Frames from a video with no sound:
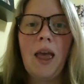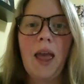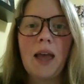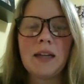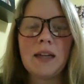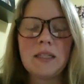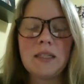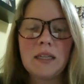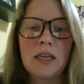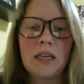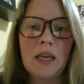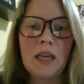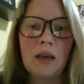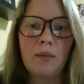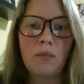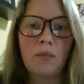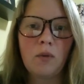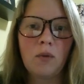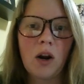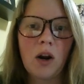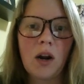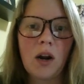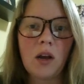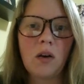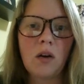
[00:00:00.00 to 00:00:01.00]
and to keep
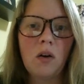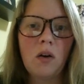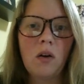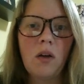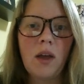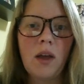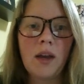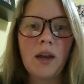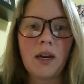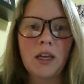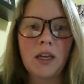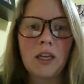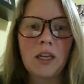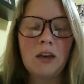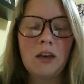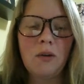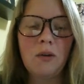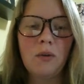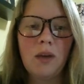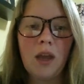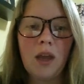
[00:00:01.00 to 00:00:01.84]
critical and acute